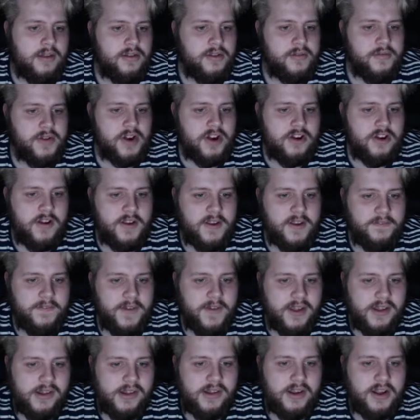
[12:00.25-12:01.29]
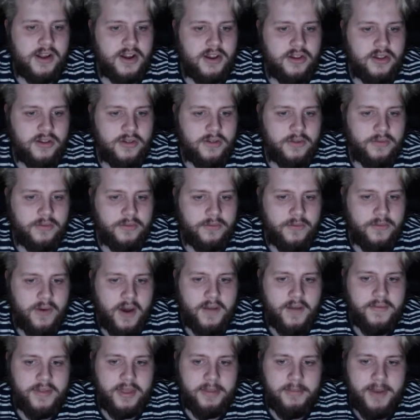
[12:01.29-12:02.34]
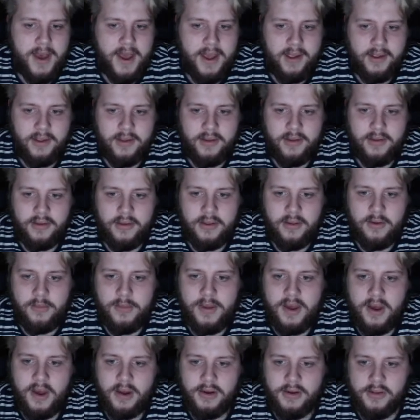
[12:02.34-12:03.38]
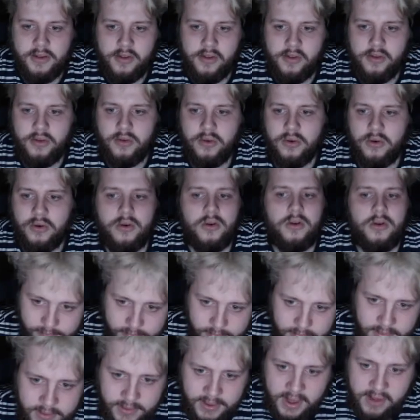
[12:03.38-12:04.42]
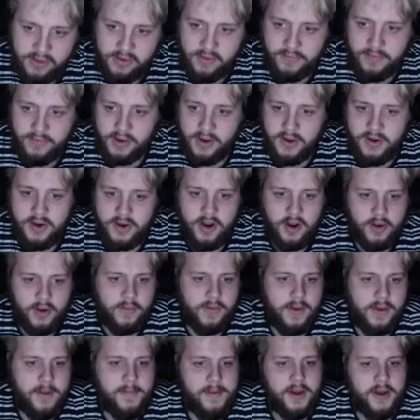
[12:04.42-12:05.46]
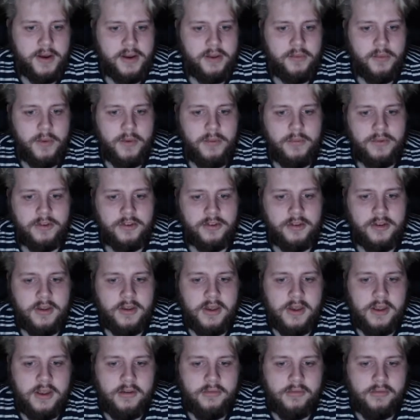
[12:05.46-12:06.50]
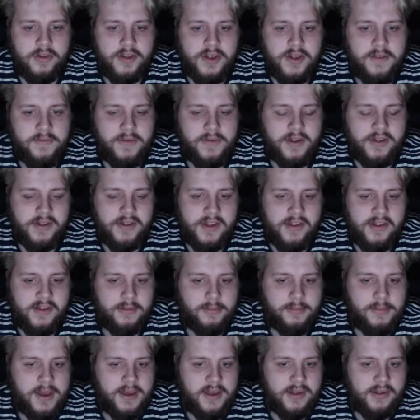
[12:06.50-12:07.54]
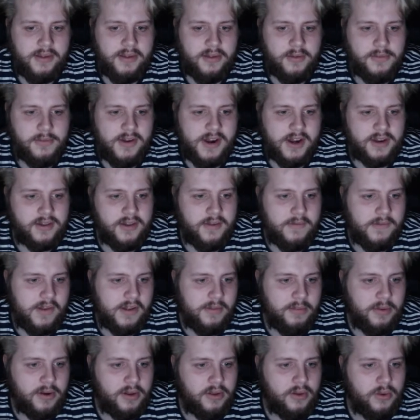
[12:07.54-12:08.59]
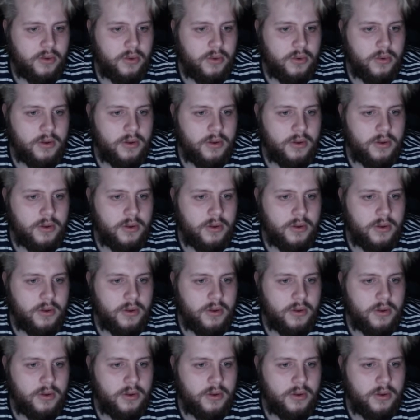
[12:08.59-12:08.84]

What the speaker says: you're a striker facing a 5 at the back, it'll be harder to score. Yeah, so if you're a lone striker without a partner, you won't receive assist-based objectives. That's pretty cool.